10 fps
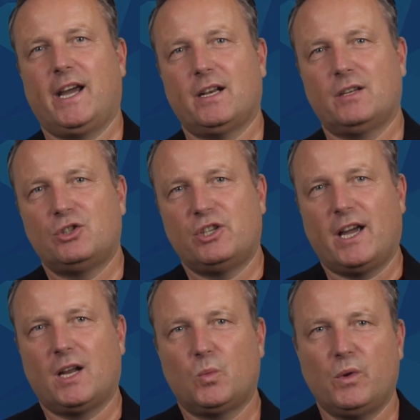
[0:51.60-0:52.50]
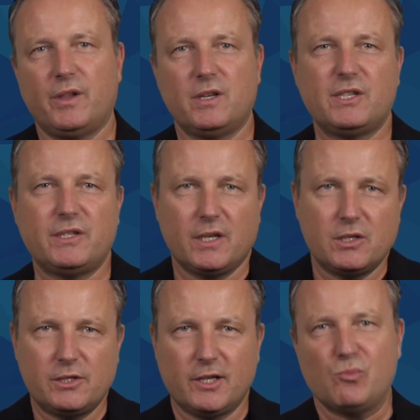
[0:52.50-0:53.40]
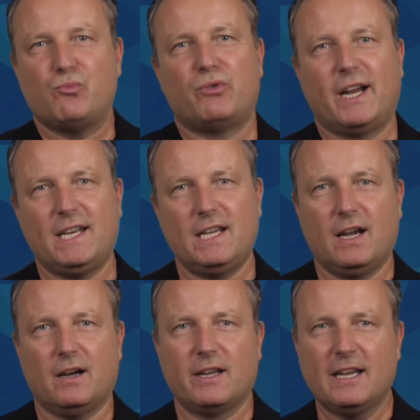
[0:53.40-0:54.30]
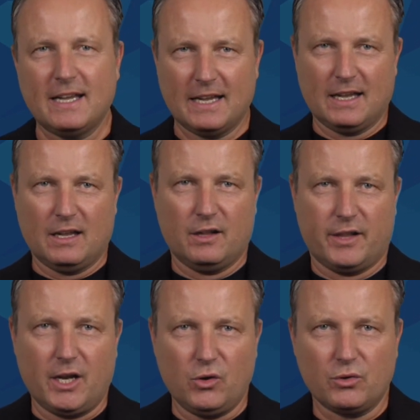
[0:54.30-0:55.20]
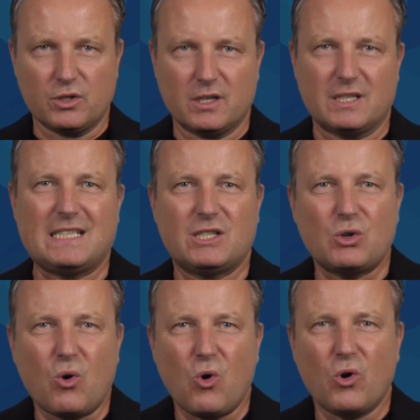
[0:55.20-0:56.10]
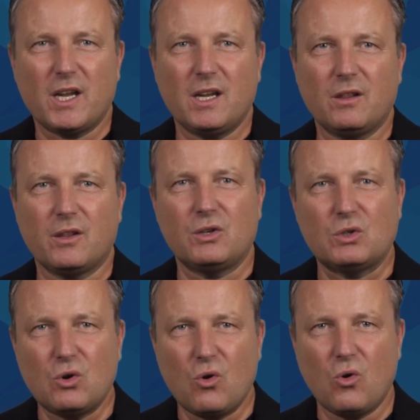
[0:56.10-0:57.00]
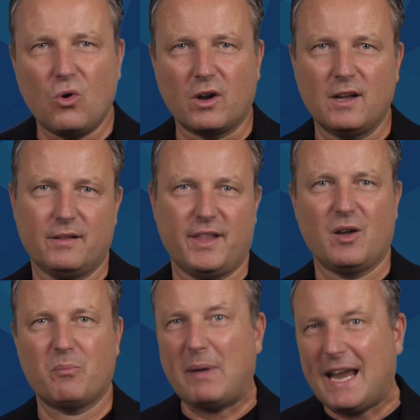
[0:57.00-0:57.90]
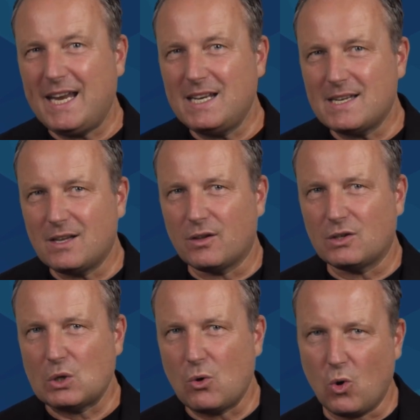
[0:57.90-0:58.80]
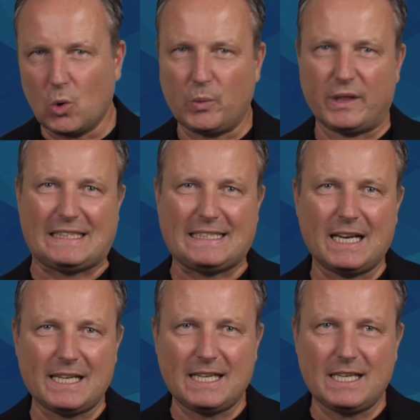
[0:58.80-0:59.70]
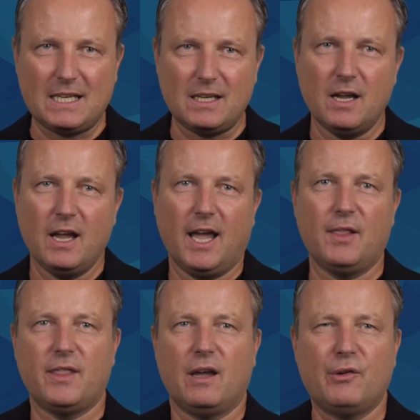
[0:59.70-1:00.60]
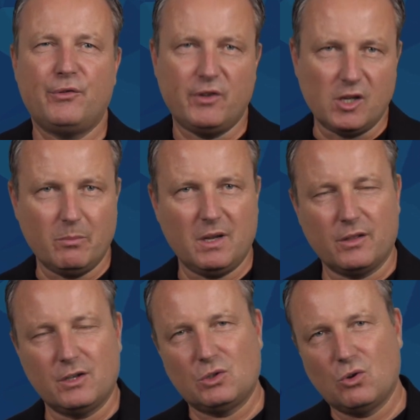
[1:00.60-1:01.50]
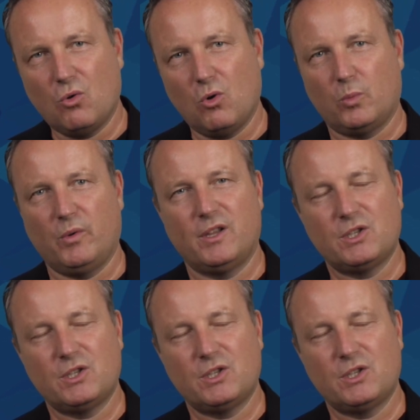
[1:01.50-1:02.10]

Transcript: had a chat with this digital brainiac? They're not just talking the talk, they're painting the talk with DALL-E, and they're filming the talk with